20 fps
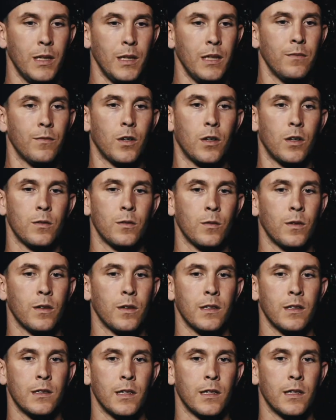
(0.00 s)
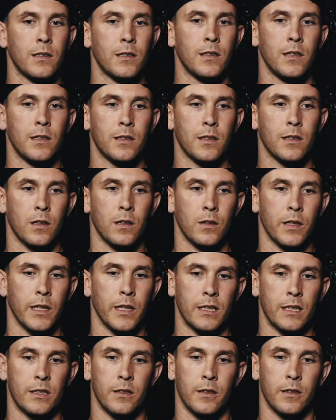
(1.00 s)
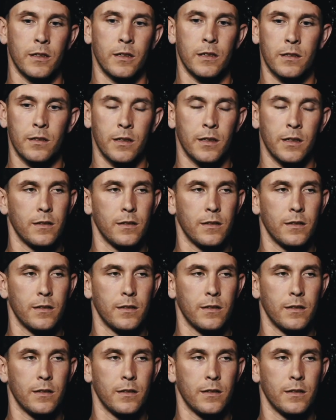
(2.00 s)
involved in one of these incidents and they'll take it seriously.